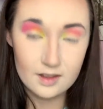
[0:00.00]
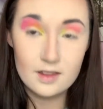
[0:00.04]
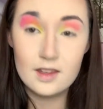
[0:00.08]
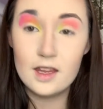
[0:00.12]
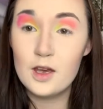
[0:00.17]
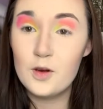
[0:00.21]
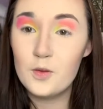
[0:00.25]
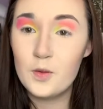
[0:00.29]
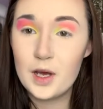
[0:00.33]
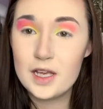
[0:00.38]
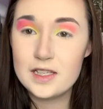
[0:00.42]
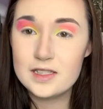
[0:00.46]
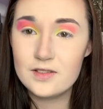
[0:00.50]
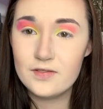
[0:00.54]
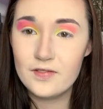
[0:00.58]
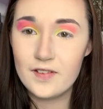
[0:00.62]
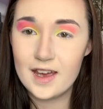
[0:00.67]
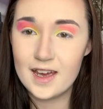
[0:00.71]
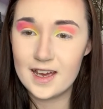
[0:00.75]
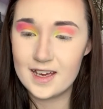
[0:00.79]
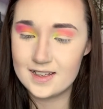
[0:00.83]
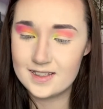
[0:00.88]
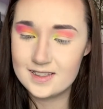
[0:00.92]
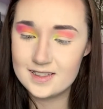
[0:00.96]
It was
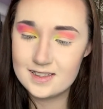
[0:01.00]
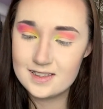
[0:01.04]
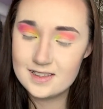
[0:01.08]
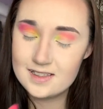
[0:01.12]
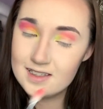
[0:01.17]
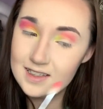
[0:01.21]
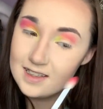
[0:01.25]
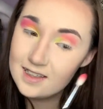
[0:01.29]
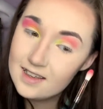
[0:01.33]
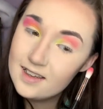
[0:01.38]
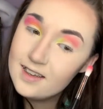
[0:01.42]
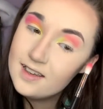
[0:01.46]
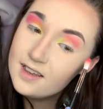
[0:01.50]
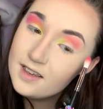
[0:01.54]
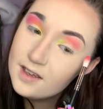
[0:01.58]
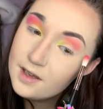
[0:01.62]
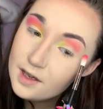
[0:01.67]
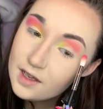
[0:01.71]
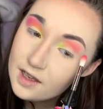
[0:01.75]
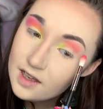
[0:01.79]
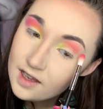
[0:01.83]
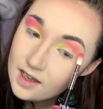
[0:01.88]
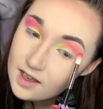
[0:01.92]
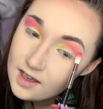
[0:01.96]
fixed.
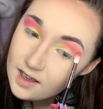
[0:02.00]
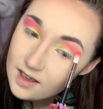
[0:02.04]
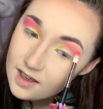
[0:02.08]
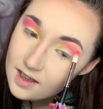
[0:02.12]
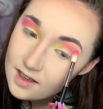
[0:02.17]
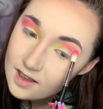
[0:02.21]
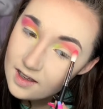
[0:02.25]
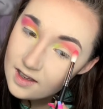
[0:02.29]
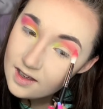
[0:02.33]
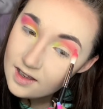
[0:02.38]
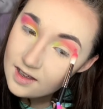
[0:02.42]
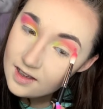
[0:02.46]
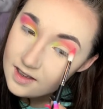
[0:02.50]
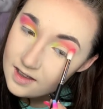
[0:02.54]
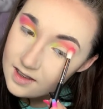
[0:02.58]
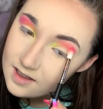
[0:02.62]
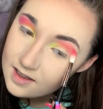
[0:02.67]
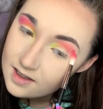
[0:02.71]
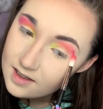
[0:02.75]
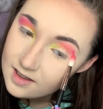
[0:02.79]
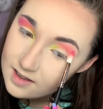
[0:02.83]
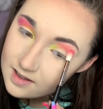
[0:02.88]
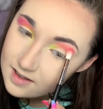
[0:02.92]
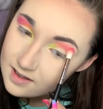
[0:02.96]
Yay.